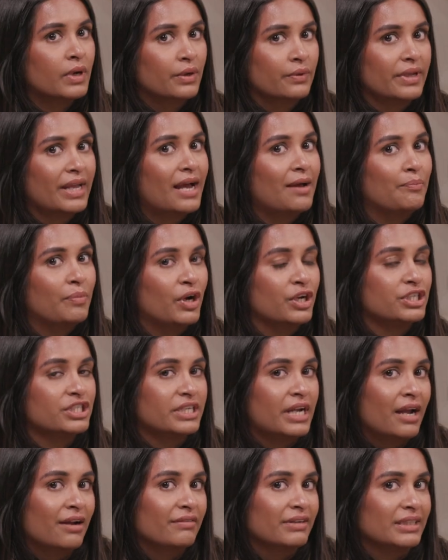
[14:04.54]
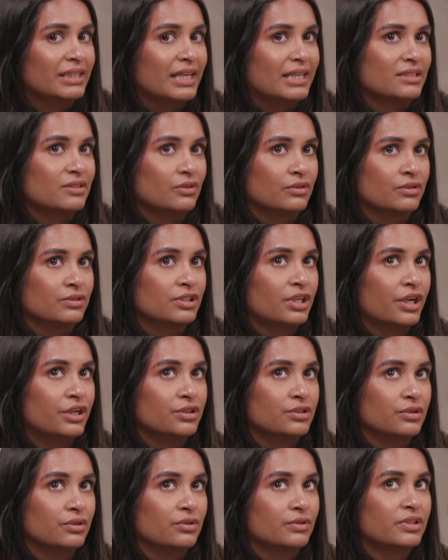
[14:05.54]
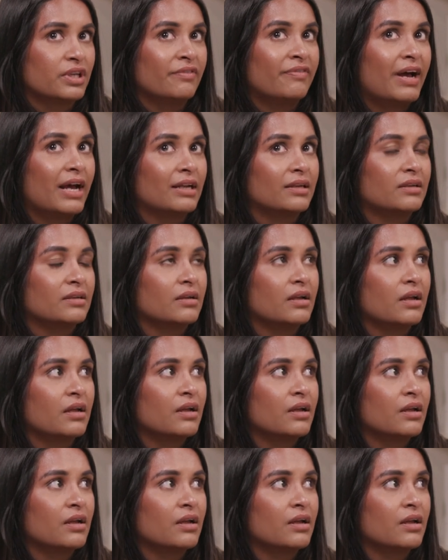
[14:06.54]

Well, by sharing this on socials, I've had